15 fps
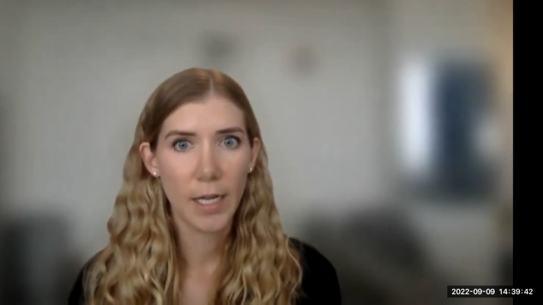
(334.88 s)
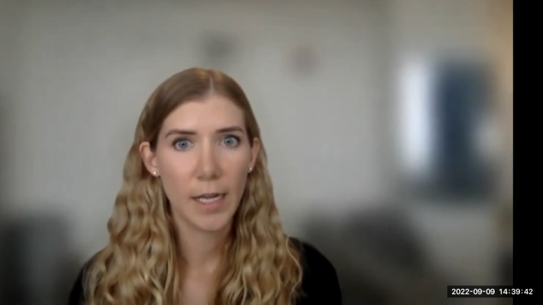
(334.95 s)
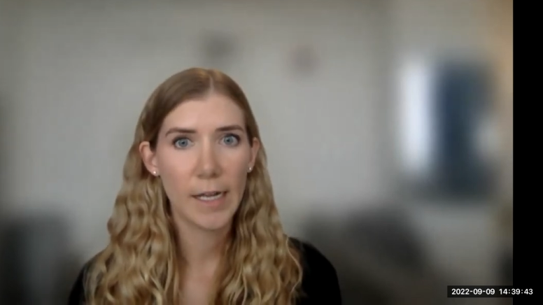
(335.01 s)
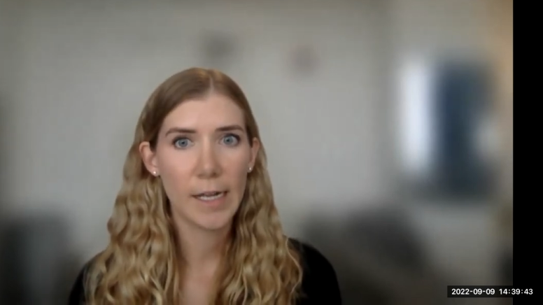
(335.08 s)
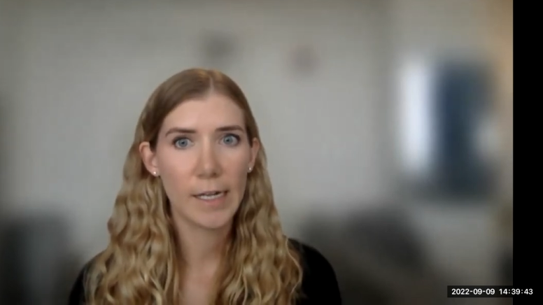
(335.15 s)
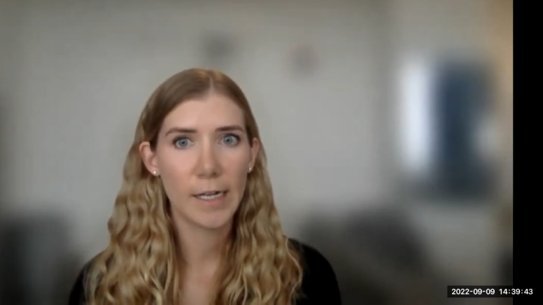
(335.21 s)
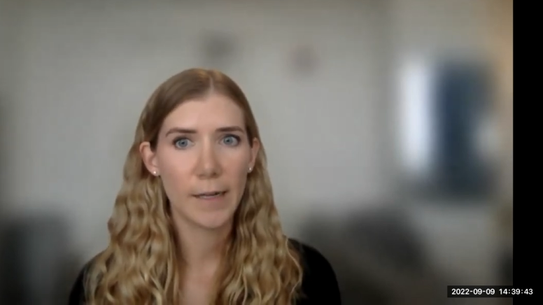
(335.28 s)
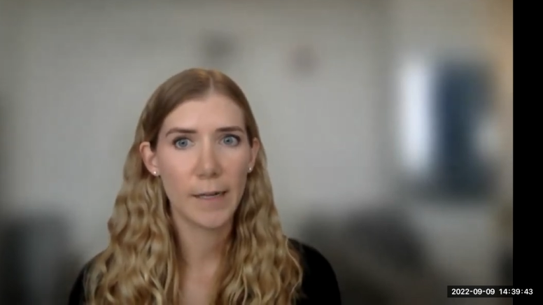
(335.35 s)

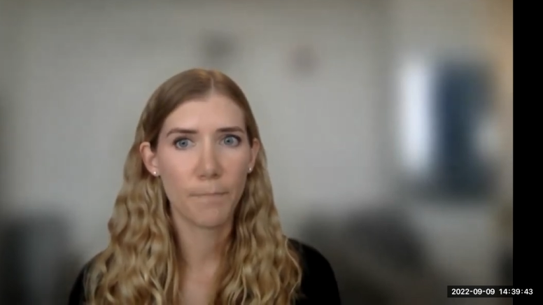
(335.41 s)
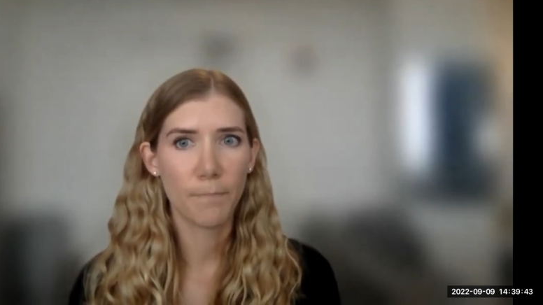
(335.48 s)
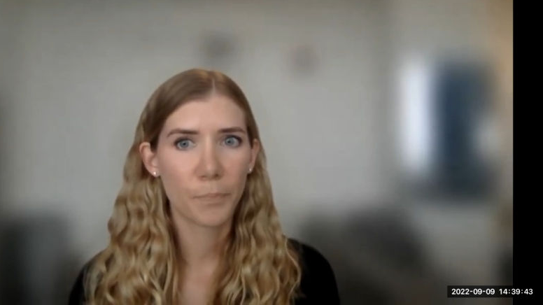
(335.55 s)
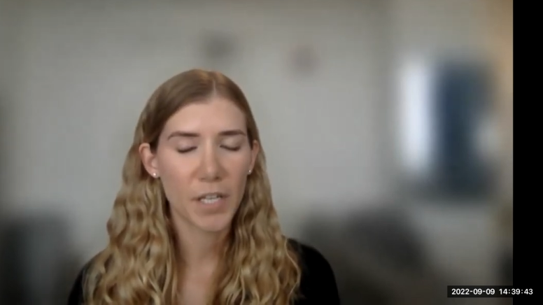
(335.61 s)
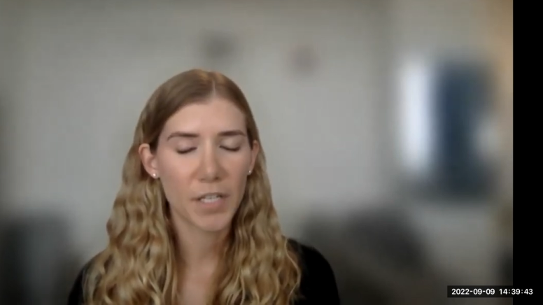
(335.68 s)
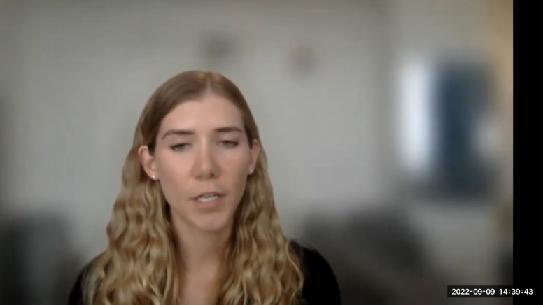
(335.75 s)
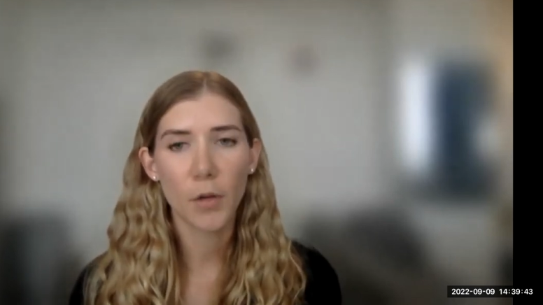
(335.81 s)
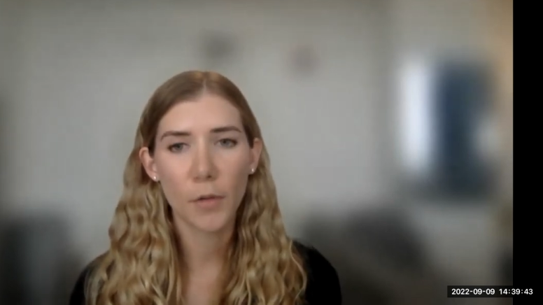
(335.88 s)
Um,
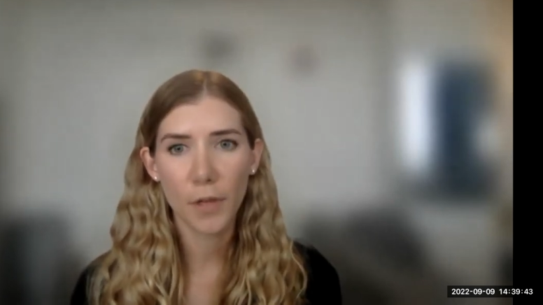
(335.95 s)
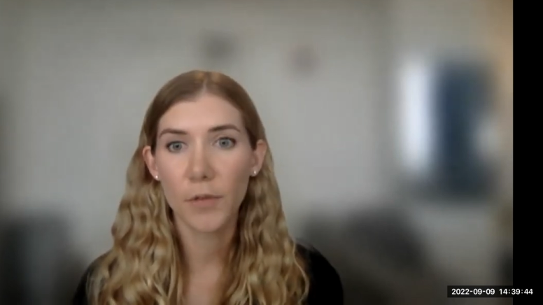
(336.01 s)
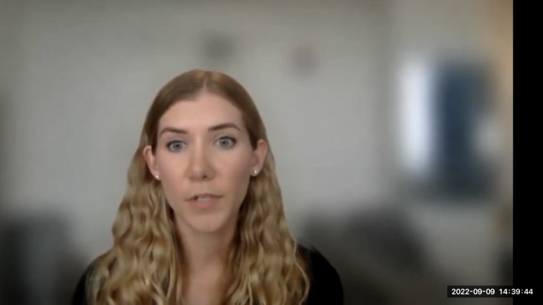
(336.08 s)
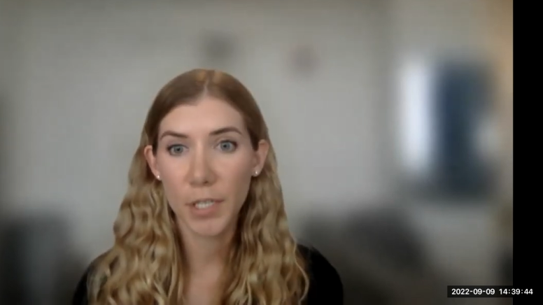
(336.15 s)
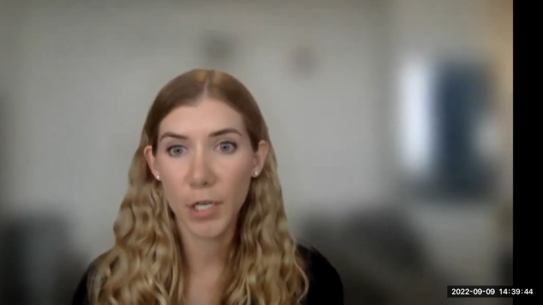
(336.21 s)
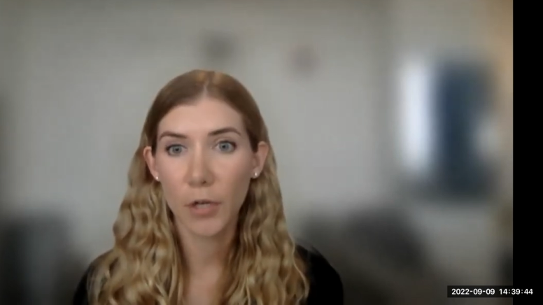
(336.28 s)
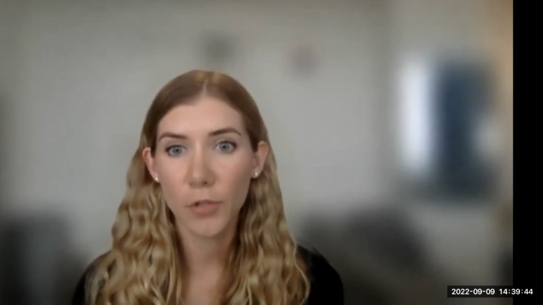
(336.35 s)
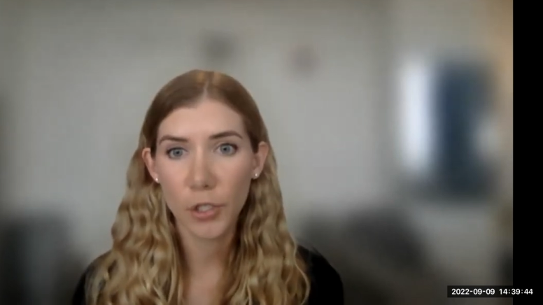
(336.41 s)
so
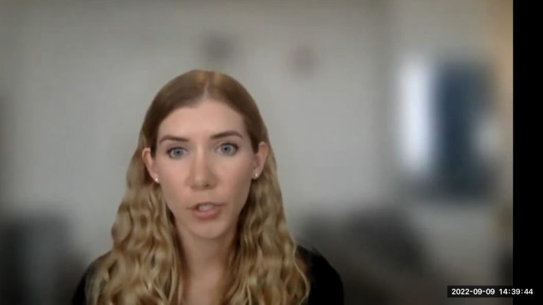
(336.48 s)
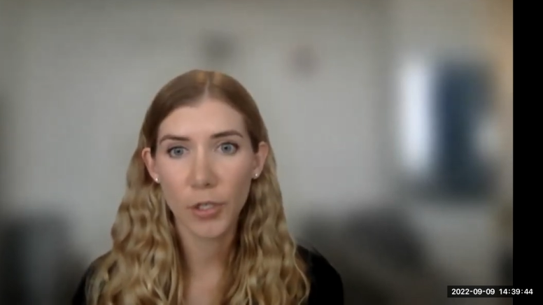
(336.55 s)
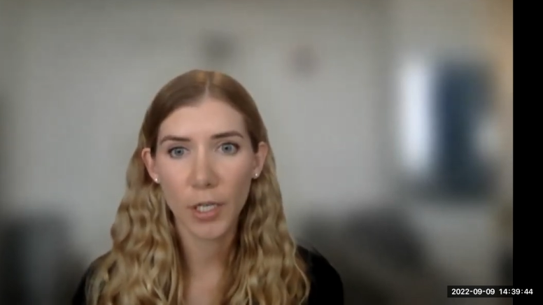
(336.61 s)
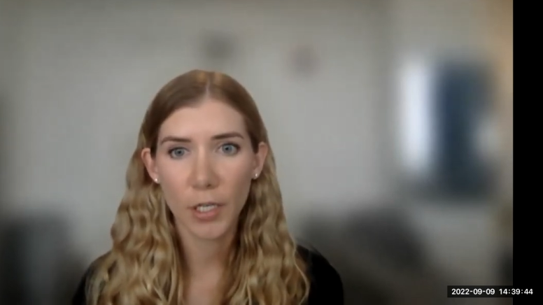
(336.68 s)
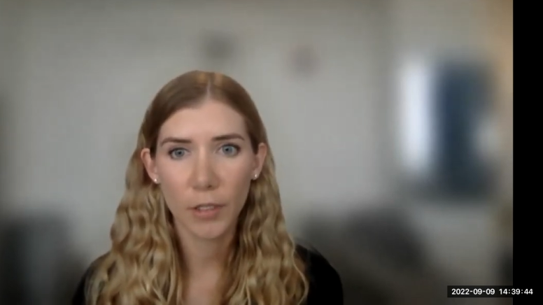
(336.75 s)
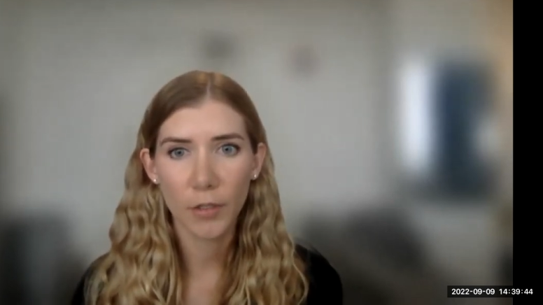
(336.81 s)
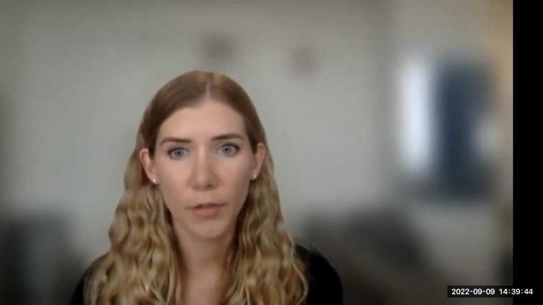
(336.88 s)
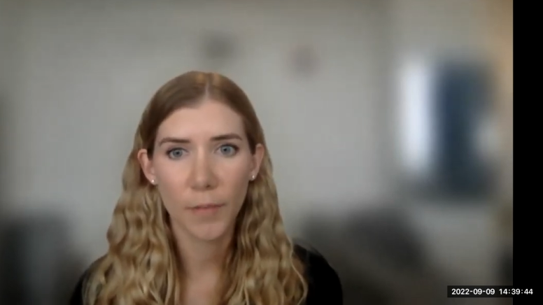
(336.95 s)
those notes should
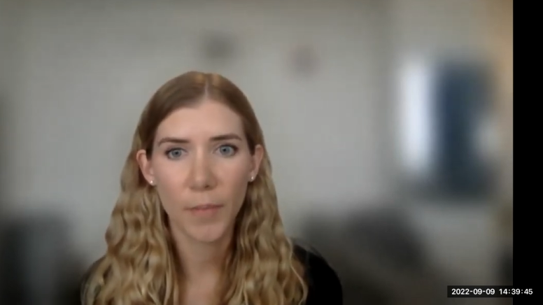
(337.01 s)
include